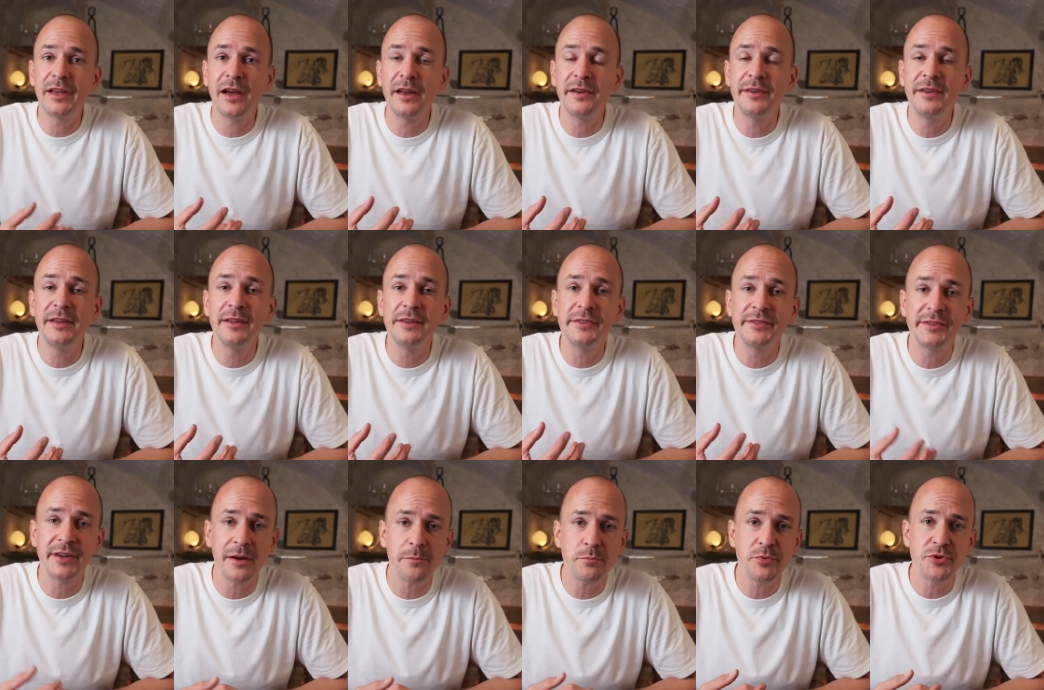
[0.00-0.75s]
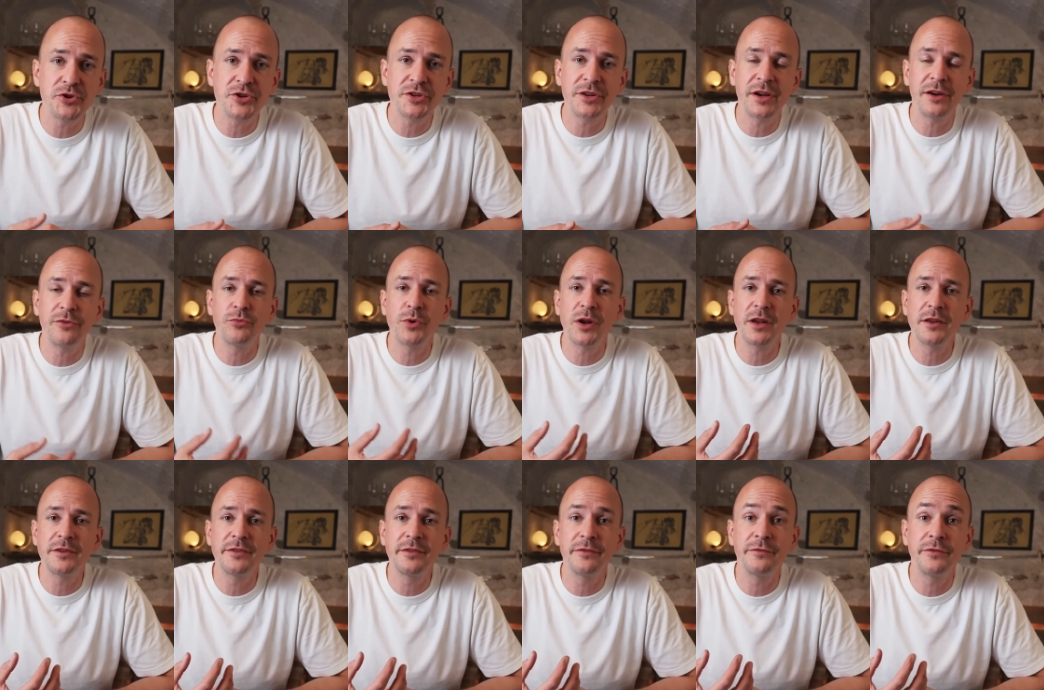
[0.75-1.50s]
the ideal temperature,
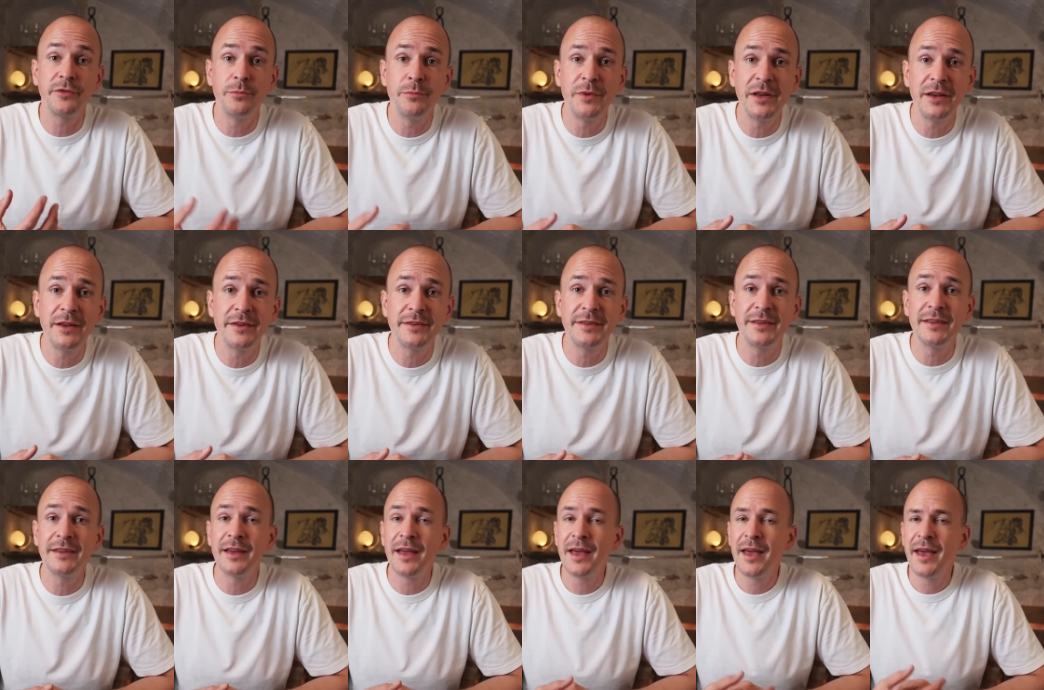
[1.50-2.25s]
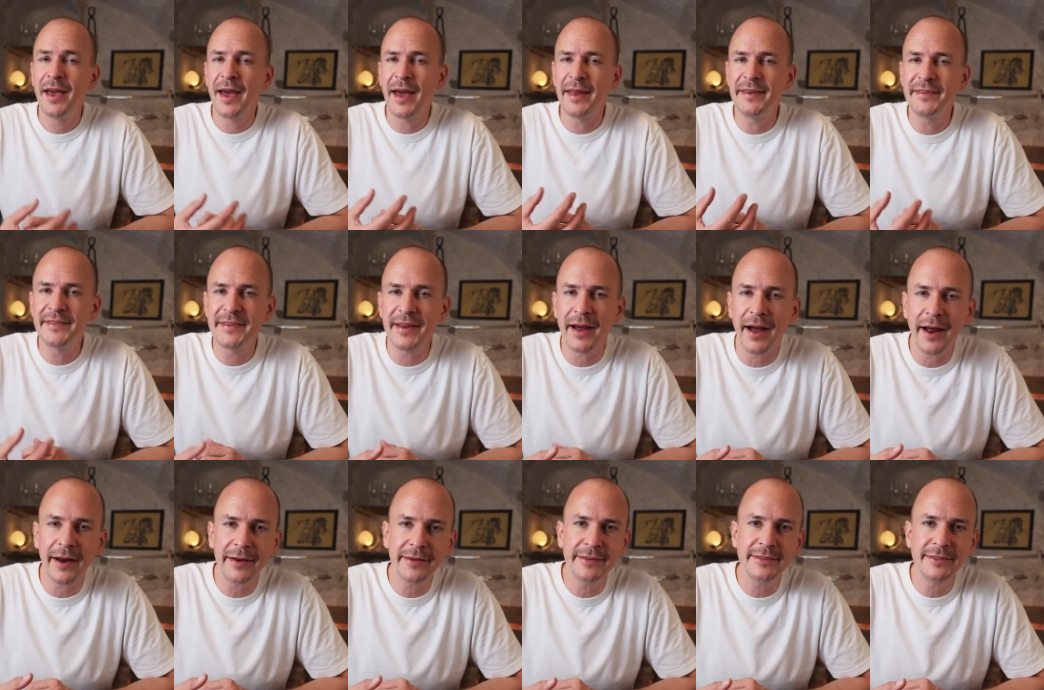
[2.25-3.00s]
relative humidity and
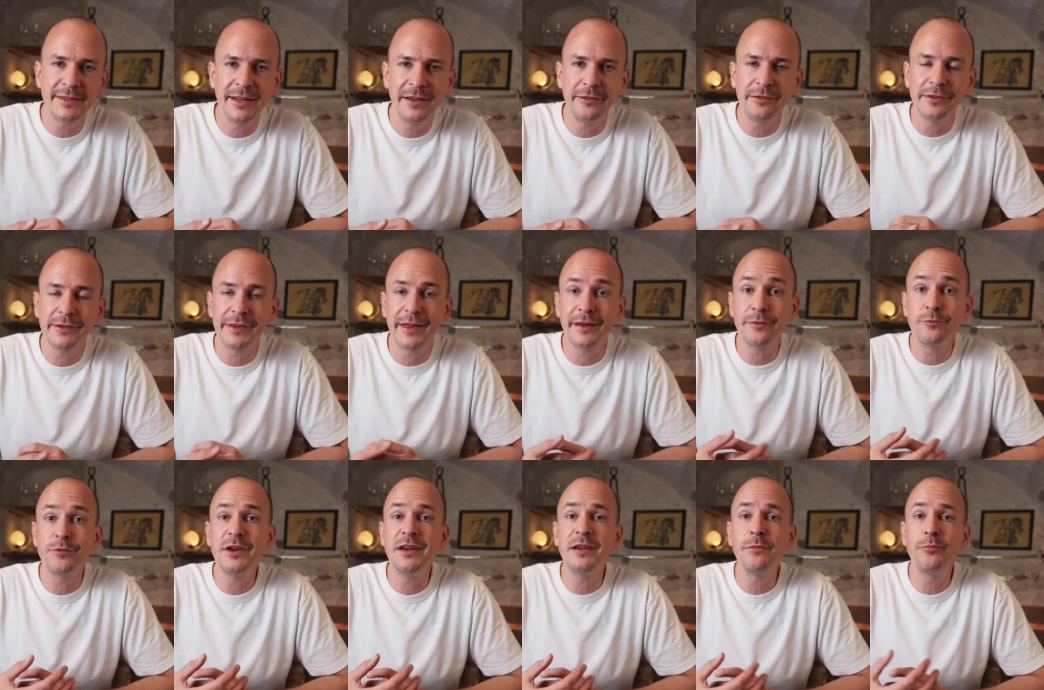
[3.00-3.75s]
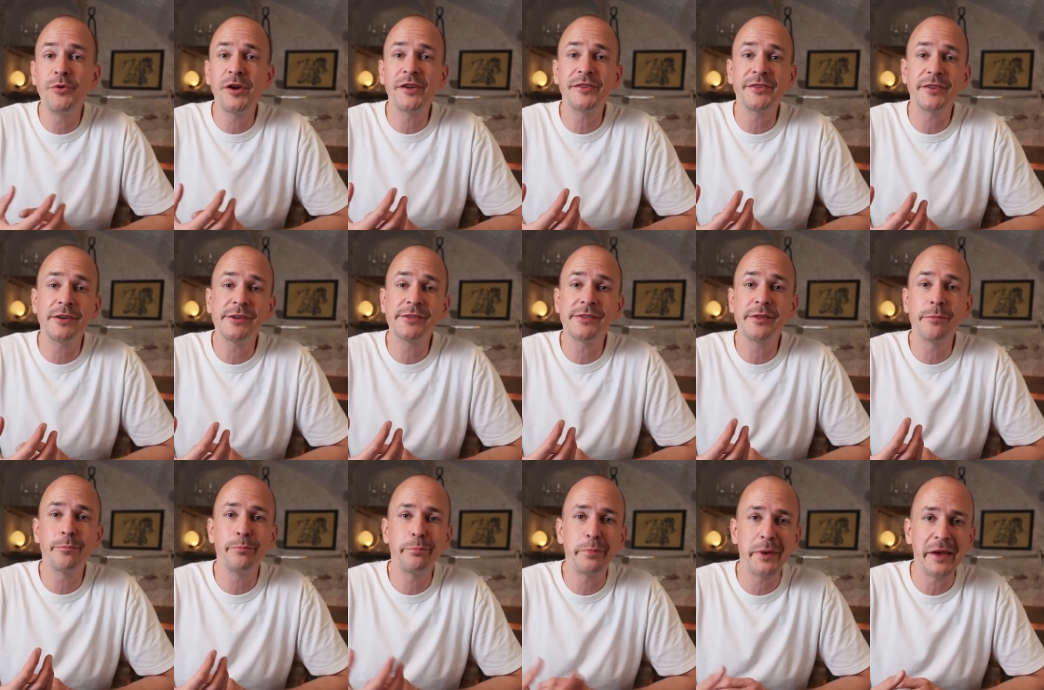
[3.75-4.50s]
darkness level that really brings out
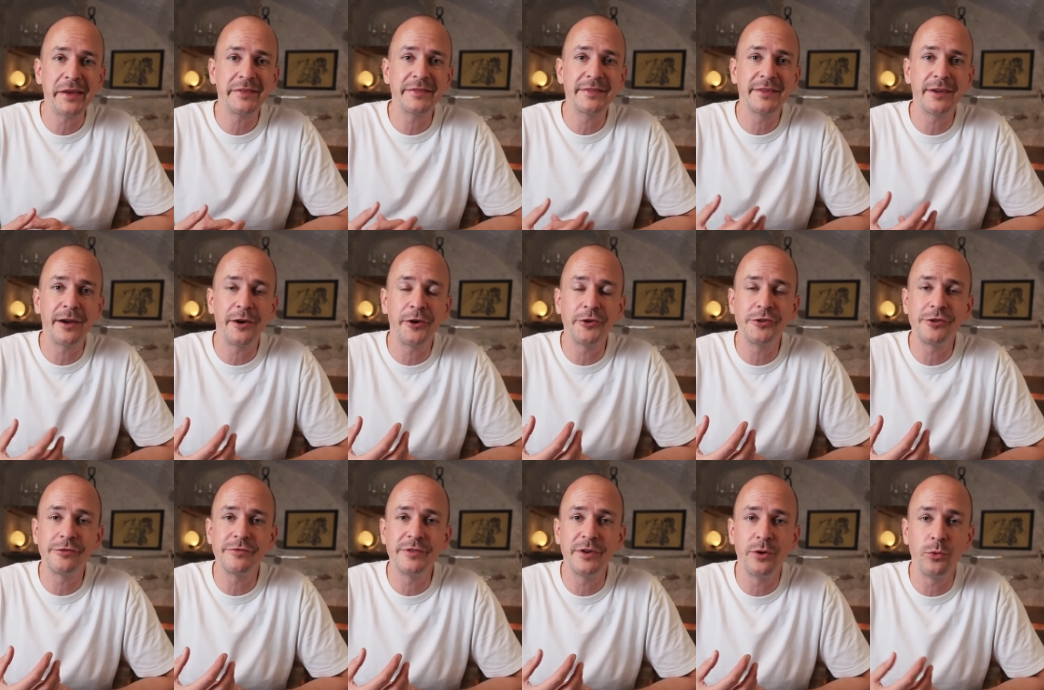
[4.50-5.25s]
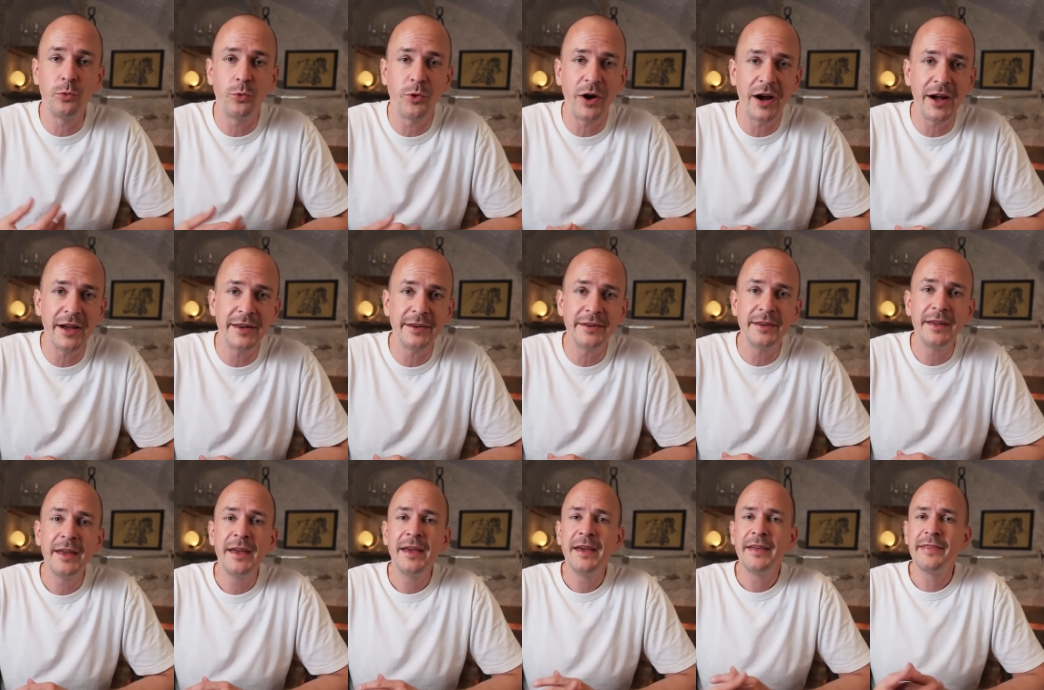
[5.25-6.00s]
the best out of your wine.